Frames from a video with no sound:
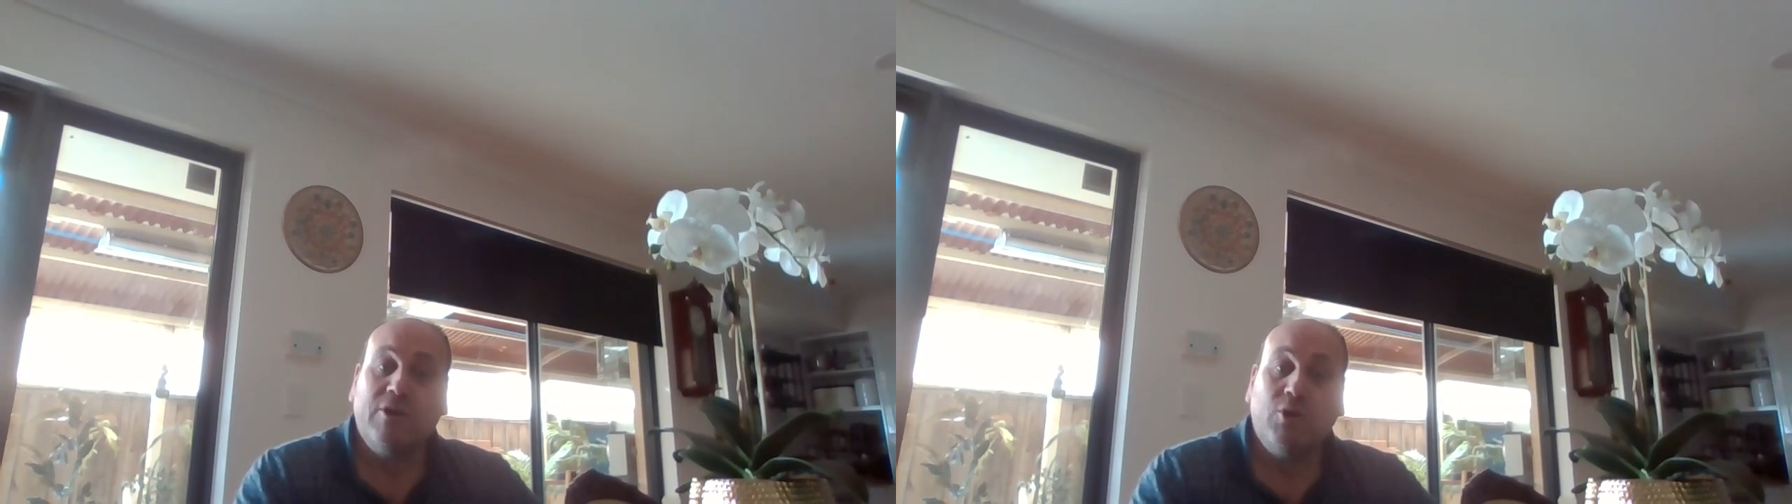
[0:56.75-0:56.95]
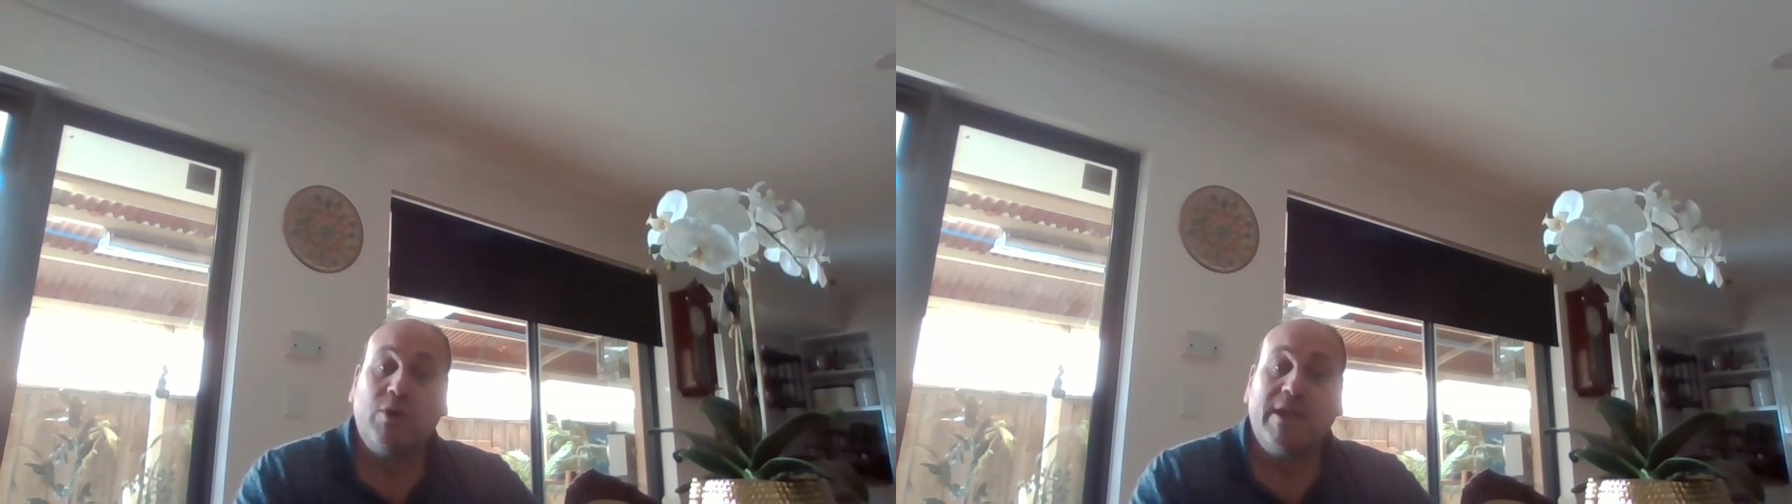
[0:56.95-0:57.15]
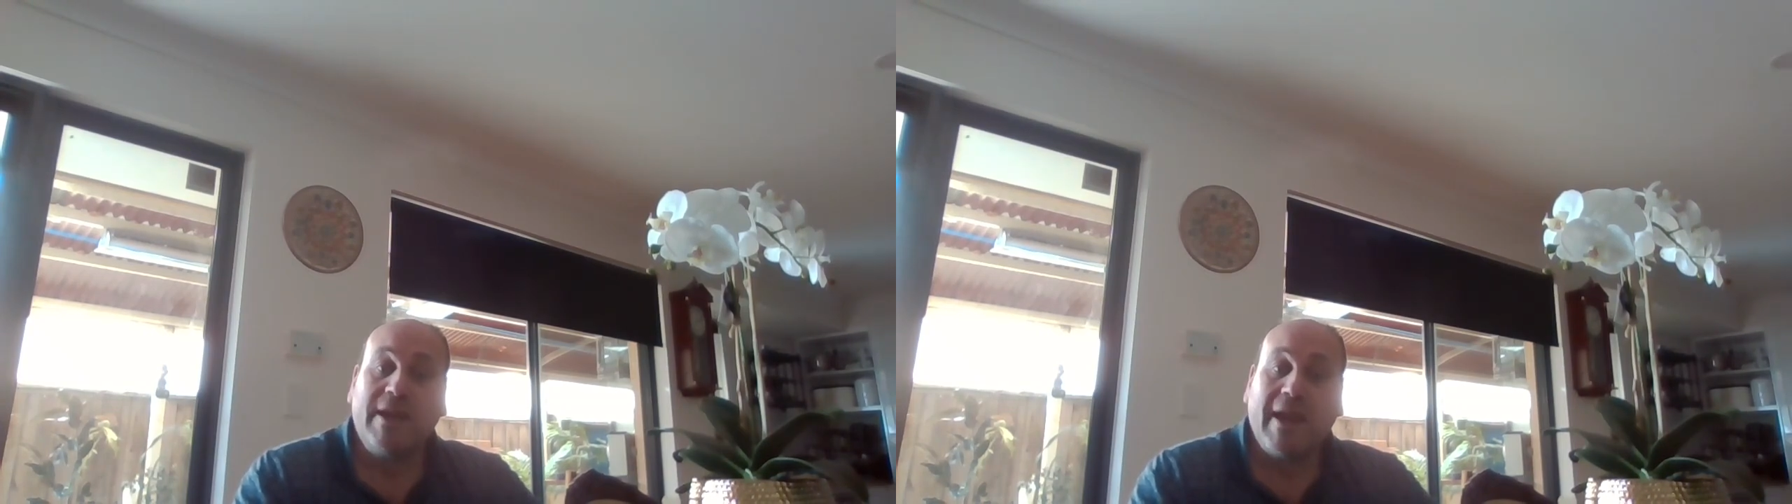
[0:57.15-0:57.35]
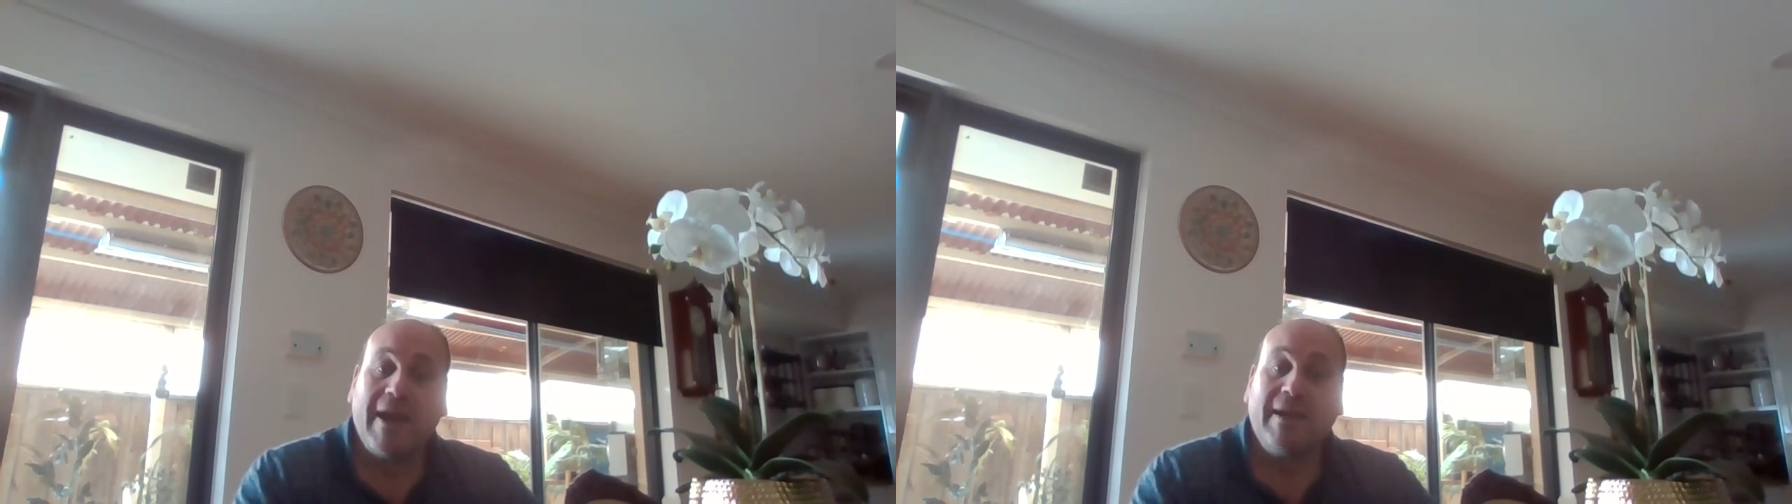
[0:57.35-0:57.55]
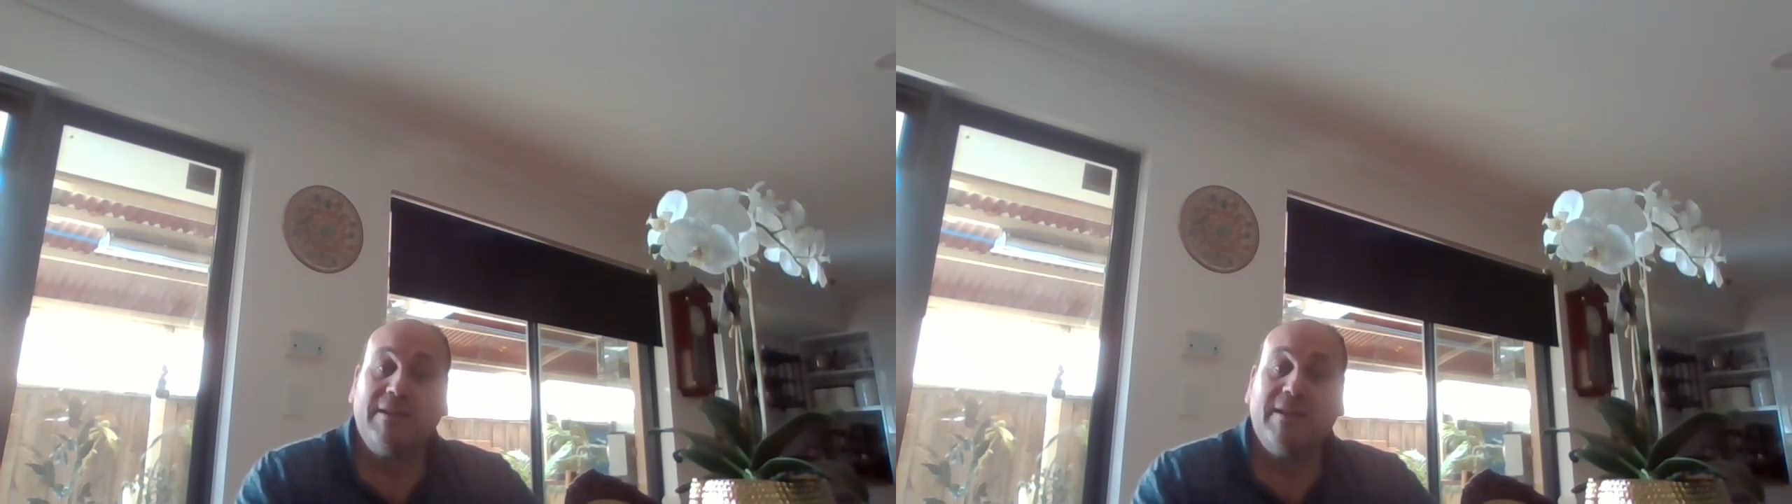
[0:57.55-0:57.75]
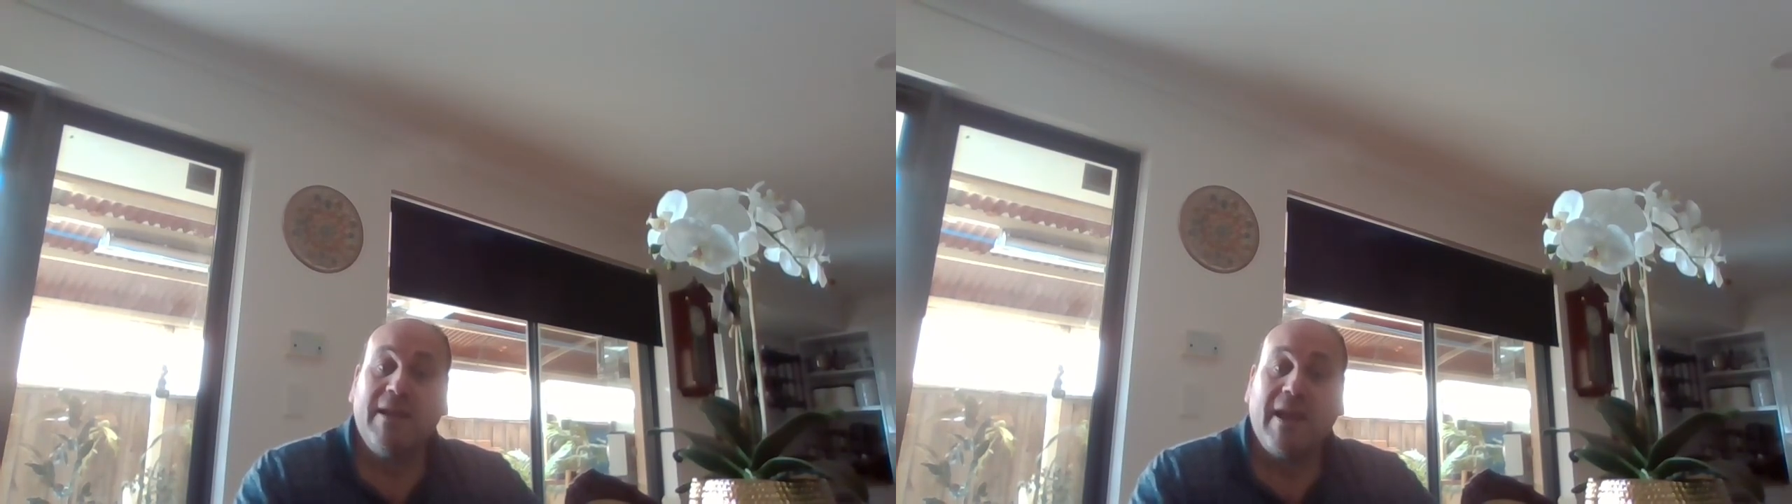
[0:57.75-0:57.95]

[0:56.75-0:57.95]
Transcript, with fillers: looking at